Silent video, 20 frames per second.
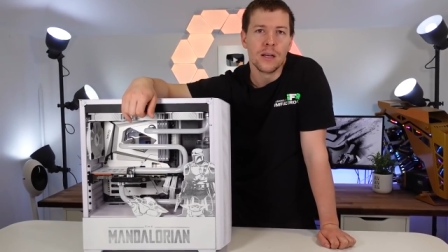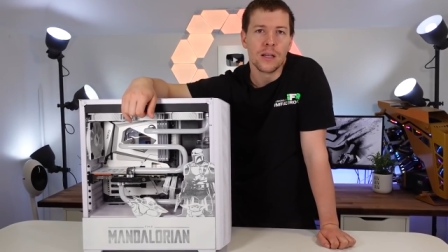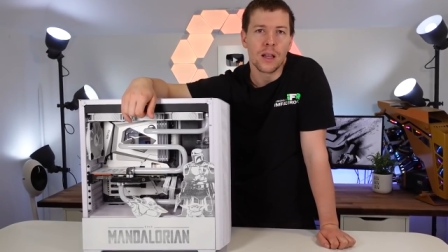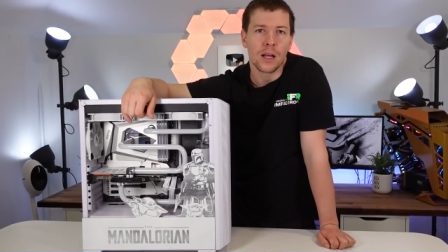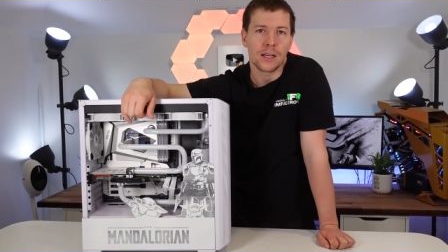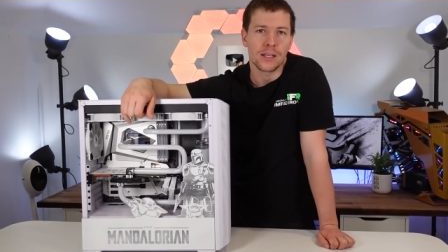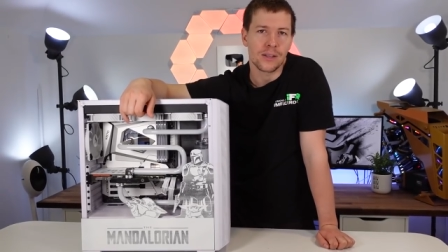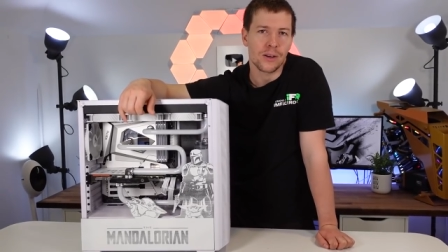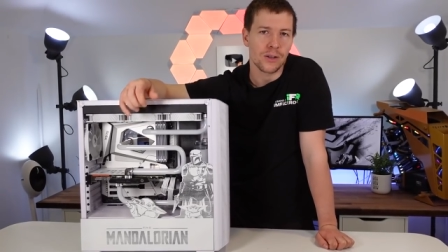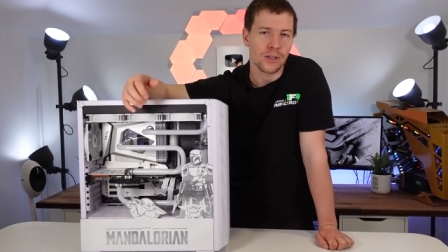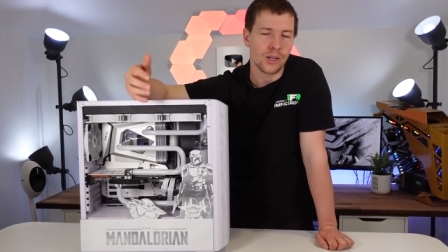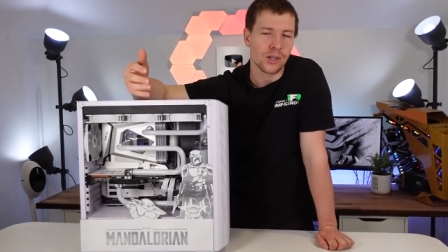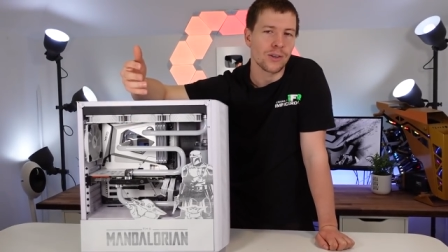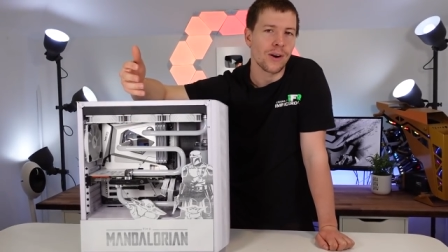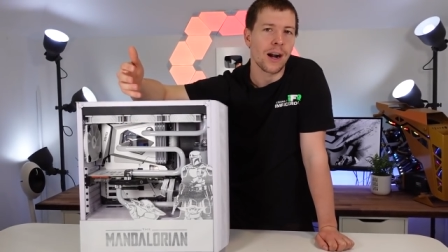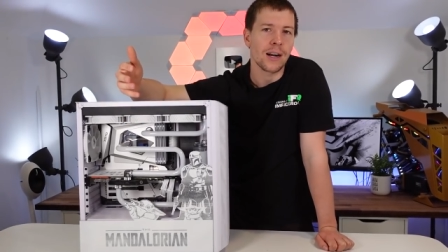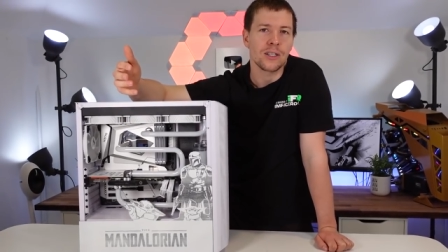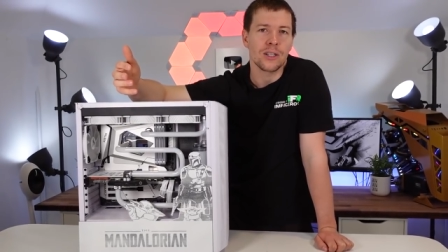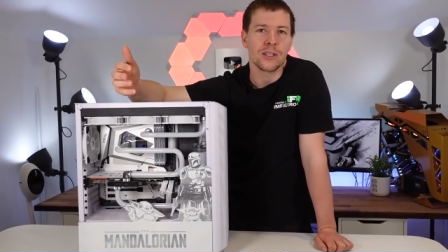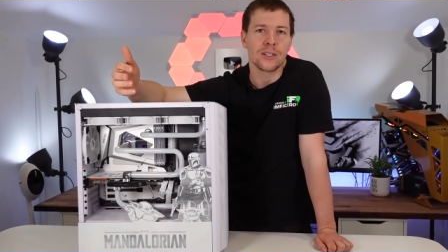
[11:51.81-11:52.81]
Like it's got
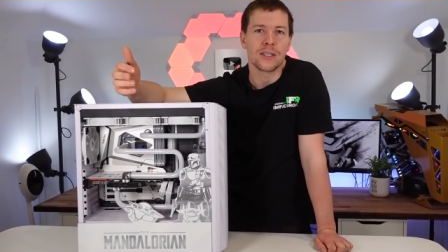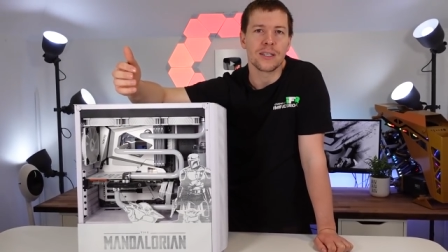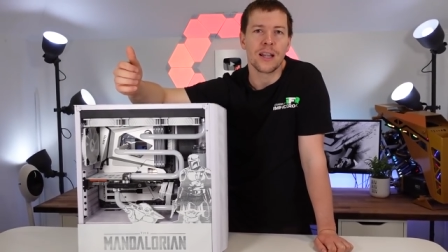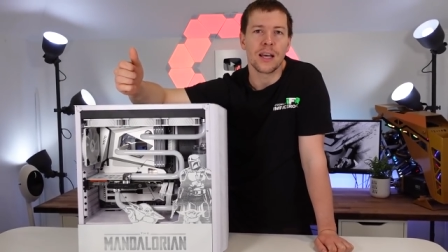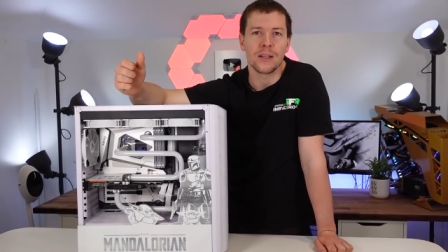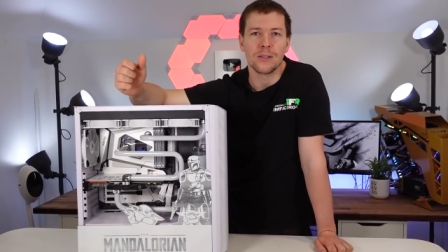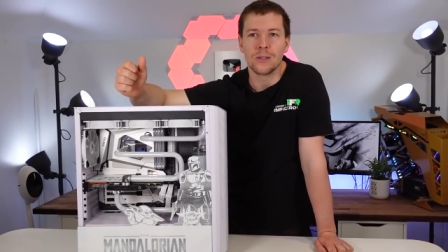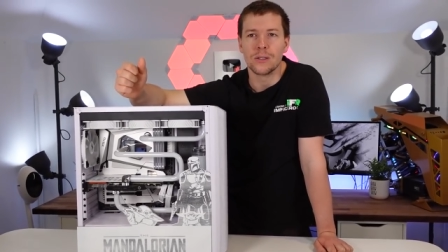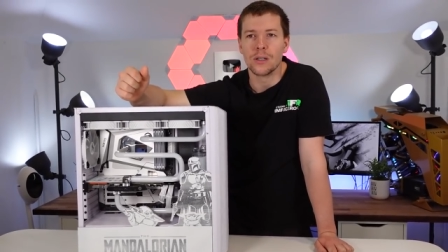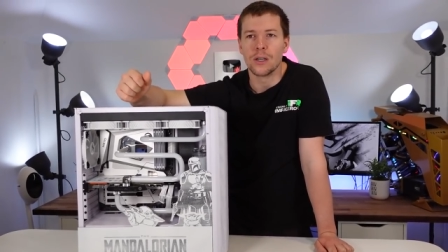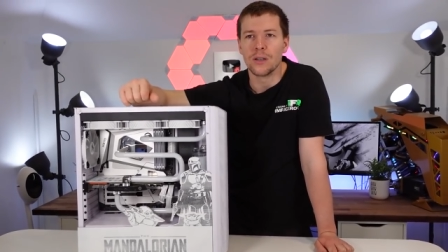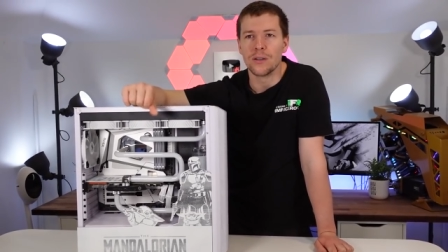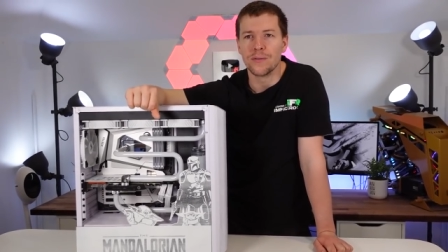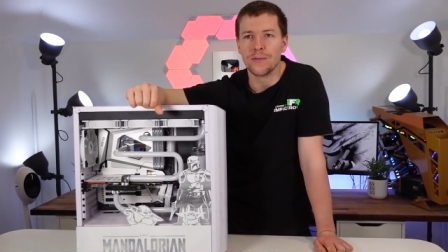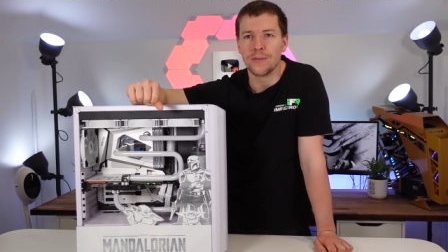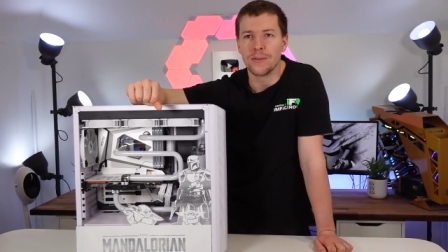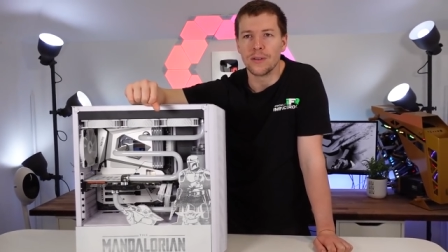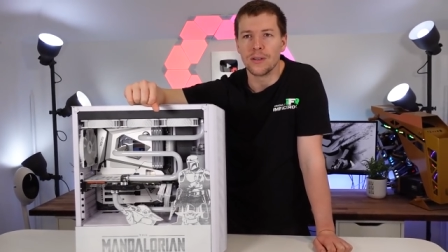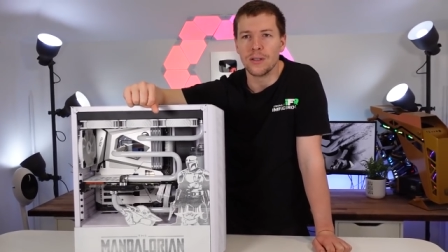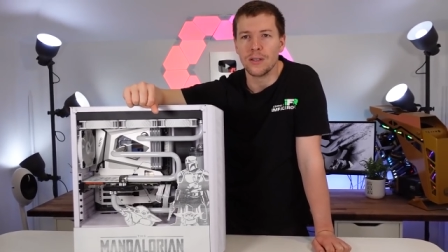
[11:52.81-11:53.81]
scratches and that all
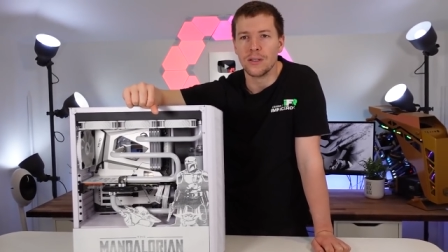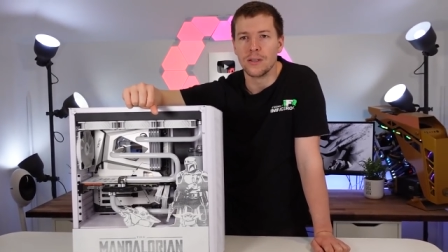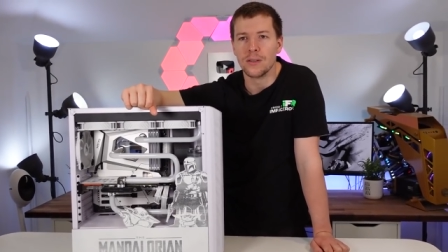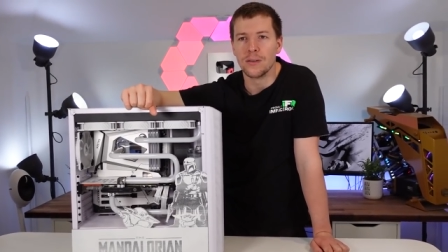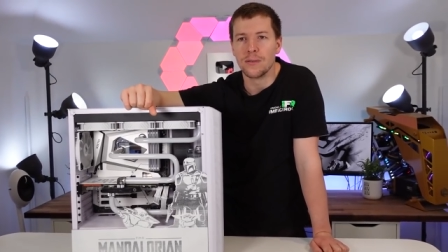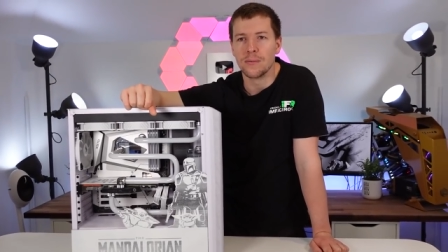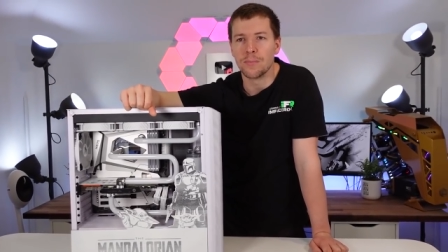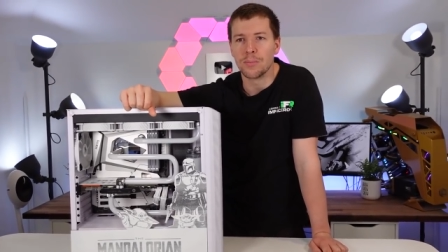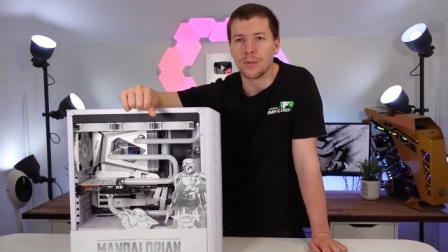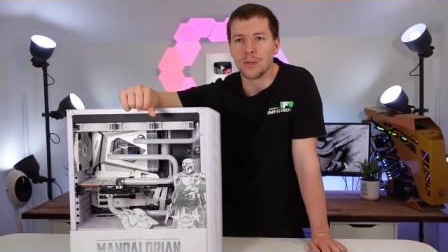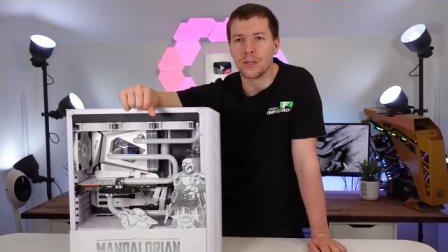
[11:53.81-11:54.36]
over it. Mm -hmm.